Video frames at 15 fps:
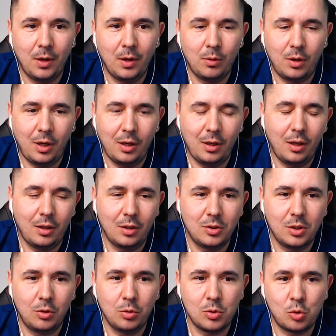I can
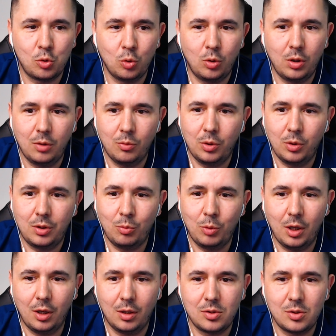tell you a story.
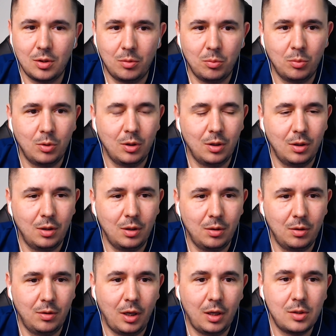We had some
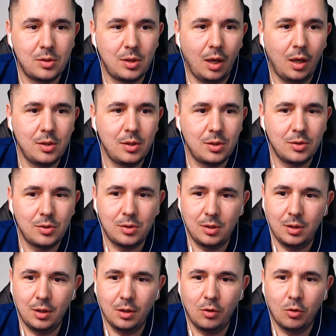nice cases
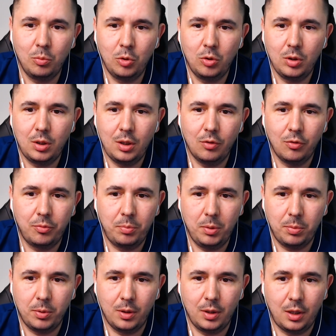in the community of
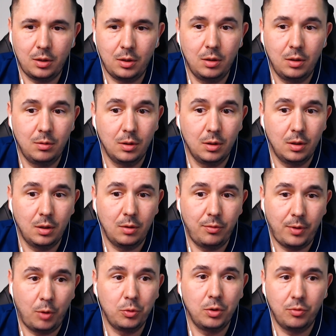people that
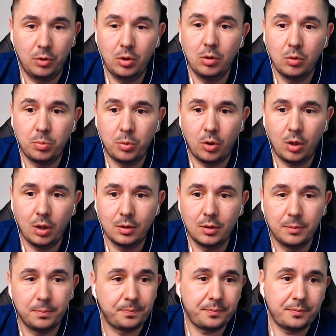found a very good product.
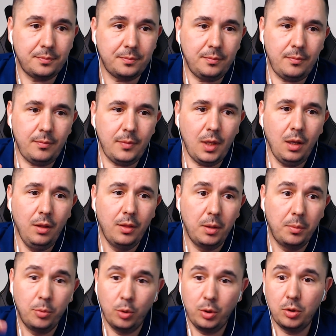They
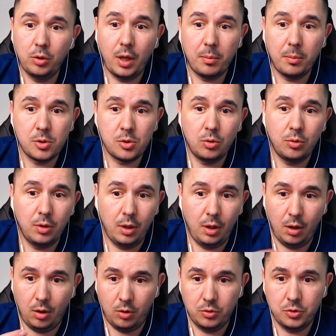put it on Amazon, they
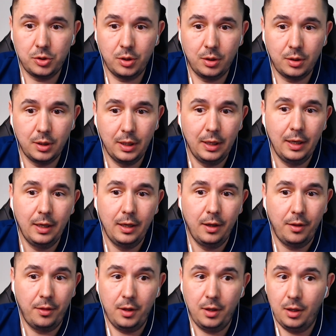launched it.
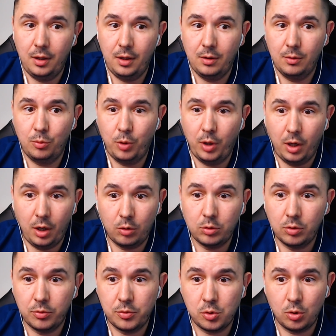They ran
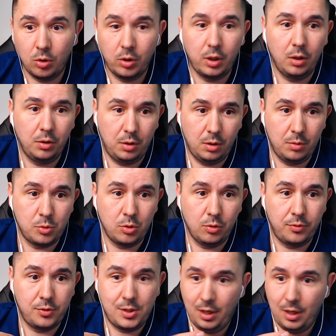out of stock in terms
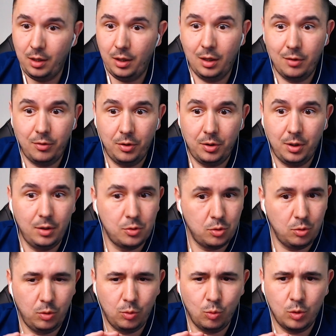of selling everything,
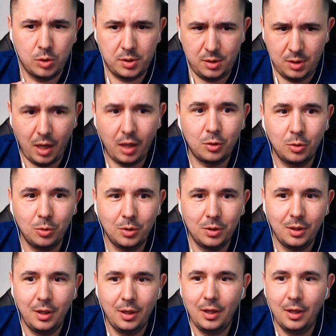so it was that good.